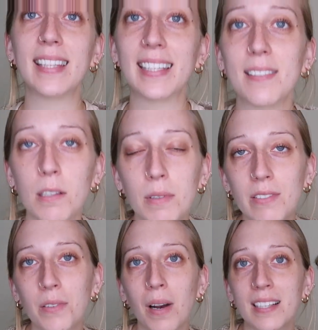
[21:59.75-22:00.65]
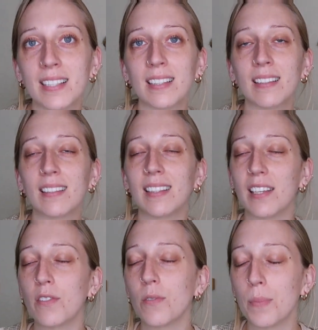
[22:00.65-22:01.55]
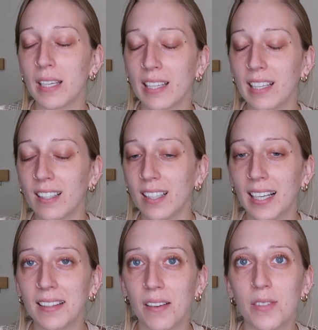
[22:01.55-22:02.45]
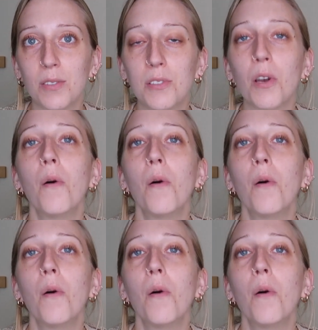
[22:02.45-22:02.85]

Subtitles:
Thank you so much for watching. Thank you for being here. I love you so